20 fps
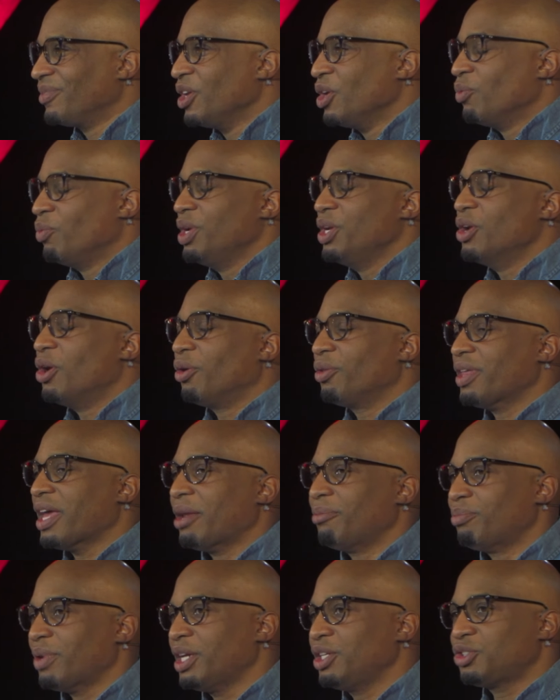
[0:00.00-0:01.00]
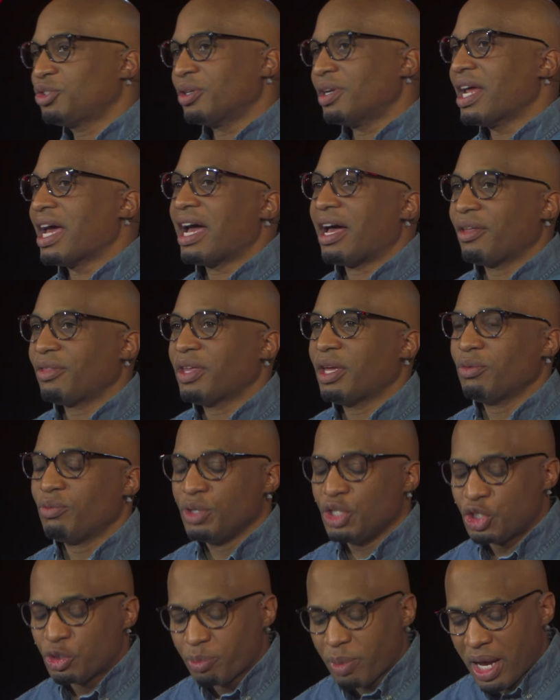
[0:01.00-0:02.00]
We know that based on how they
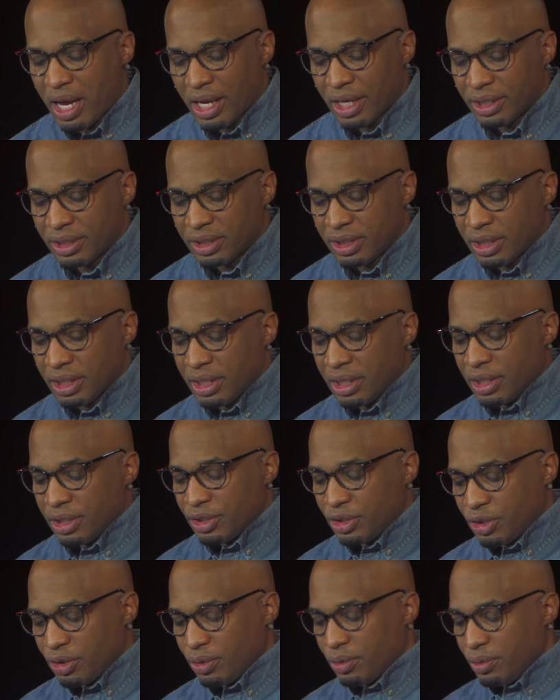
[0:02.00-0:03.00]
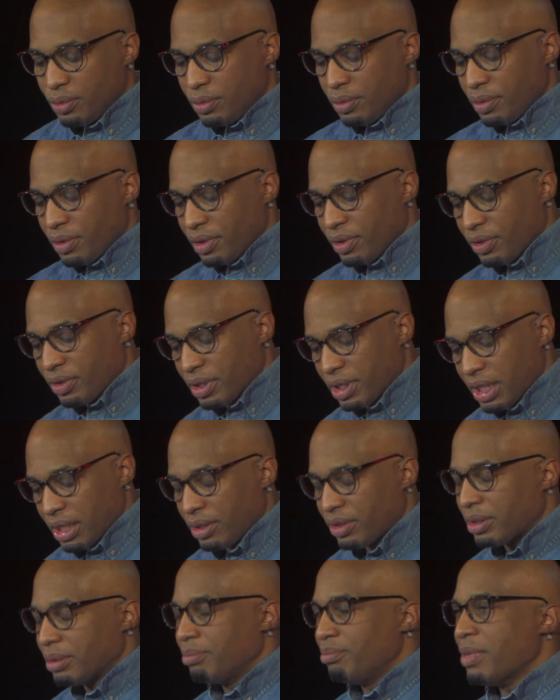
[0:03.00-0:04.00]
respond to
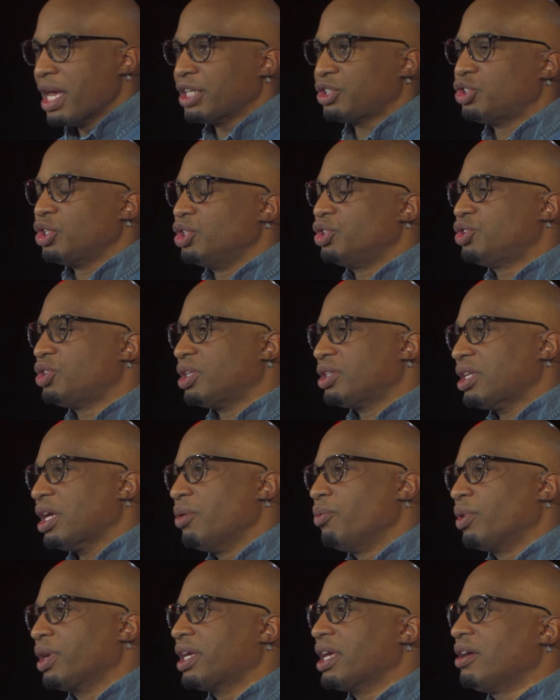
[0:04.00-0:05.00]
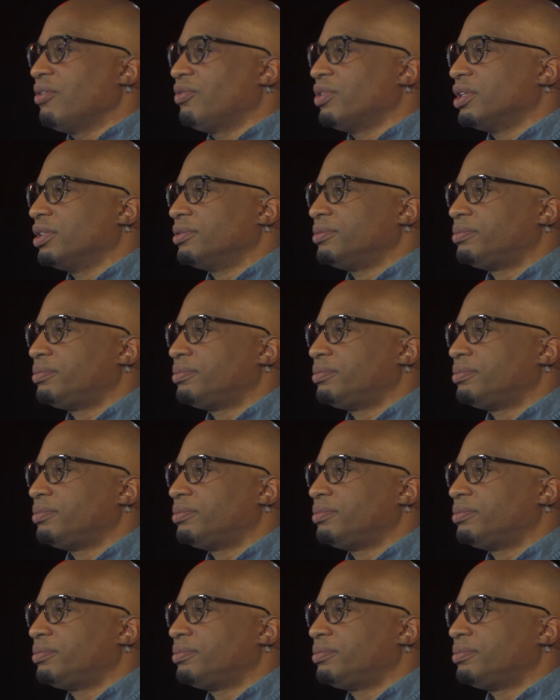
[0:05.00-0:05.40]
the message that they were given.